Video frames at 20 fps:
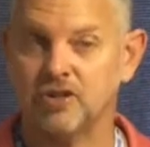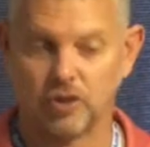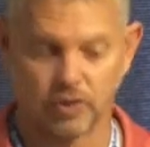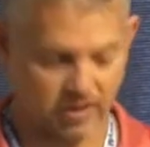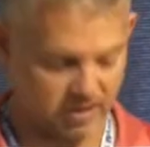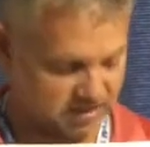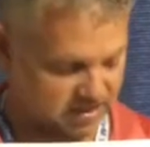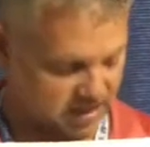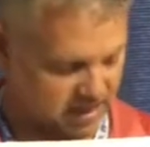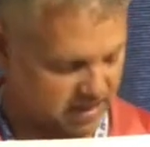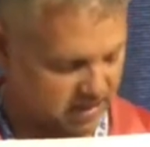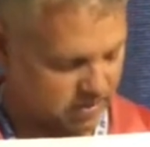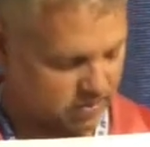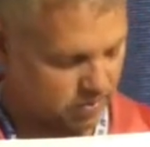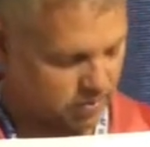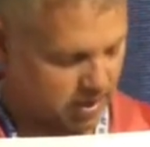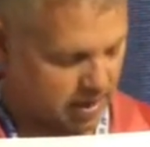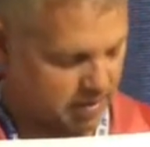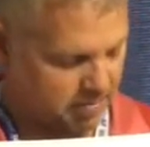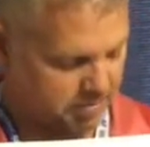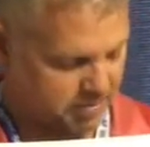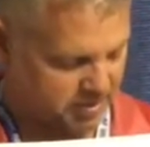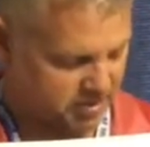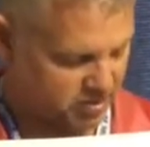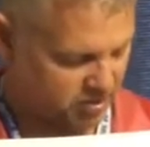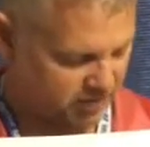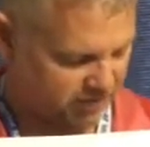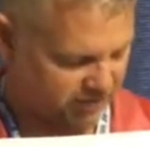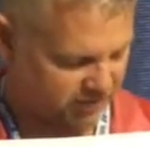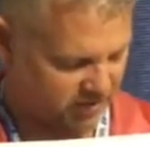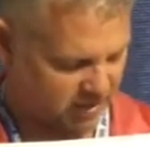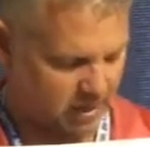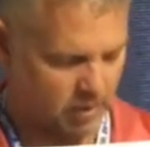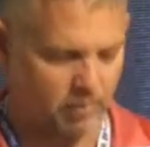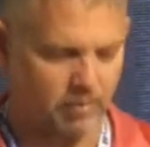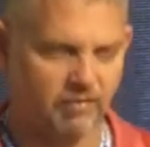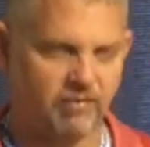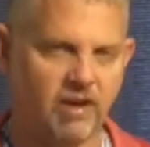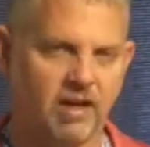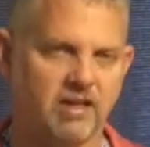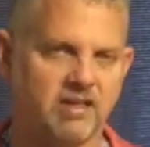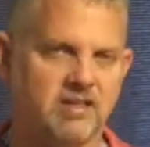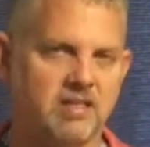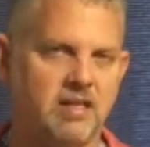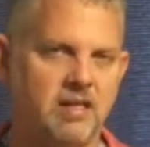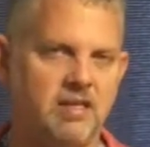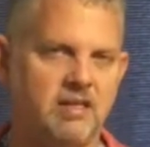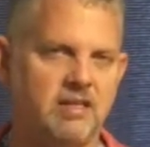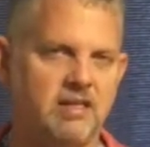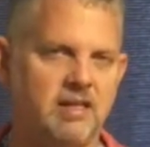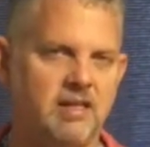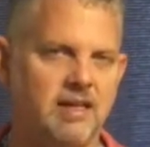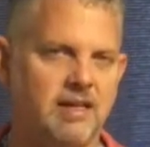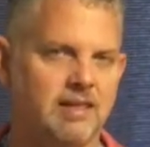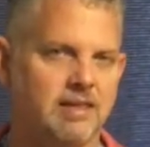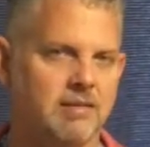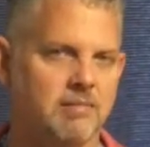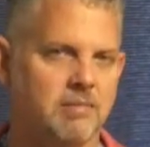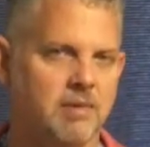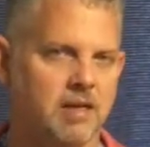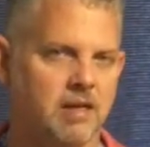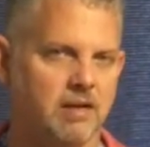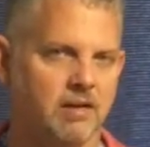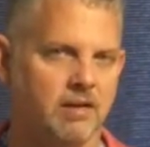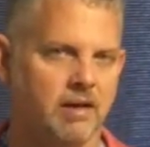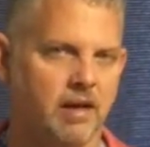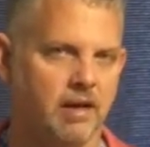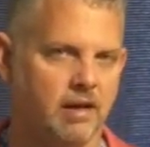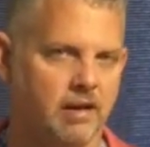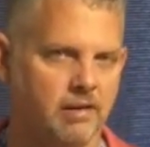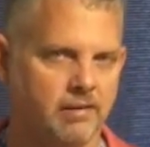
exactly right, but don't forget we've got TT in the middle now.